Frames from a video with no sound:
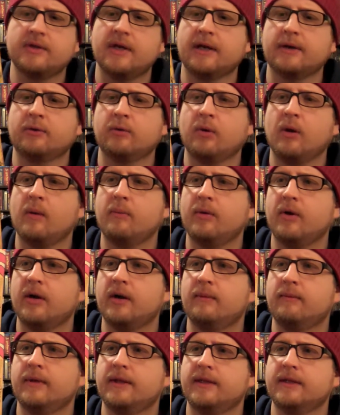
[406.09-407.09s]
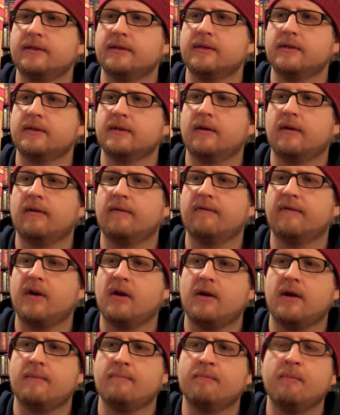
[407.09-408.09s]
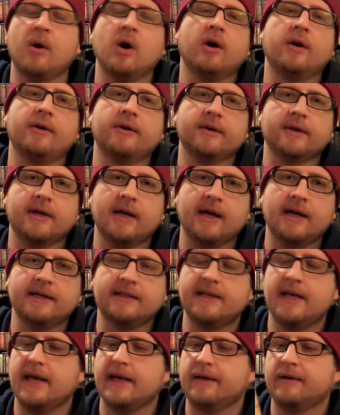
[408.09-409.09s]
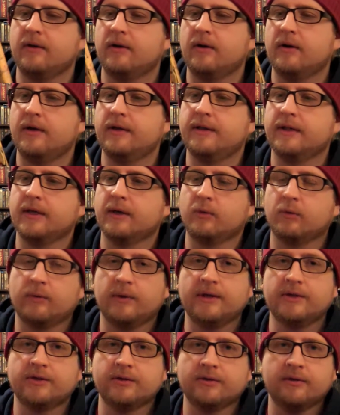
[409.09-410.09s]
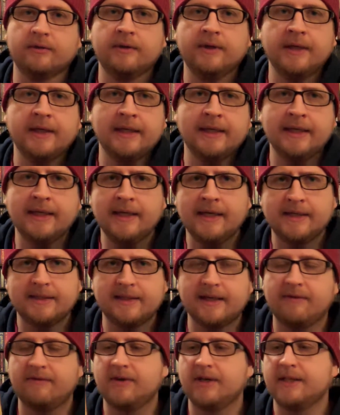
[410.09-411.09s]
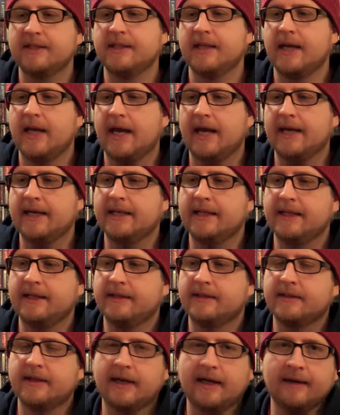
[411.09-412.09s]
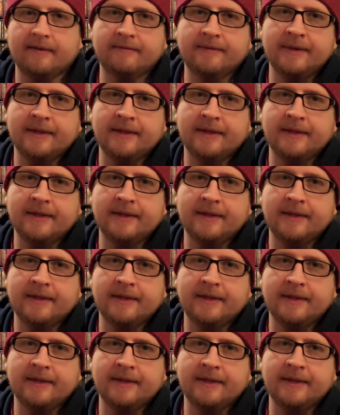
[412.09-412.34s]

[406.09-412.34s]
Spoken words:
I grew up on them, but this is a very modern kind of take on the original 70s and 80s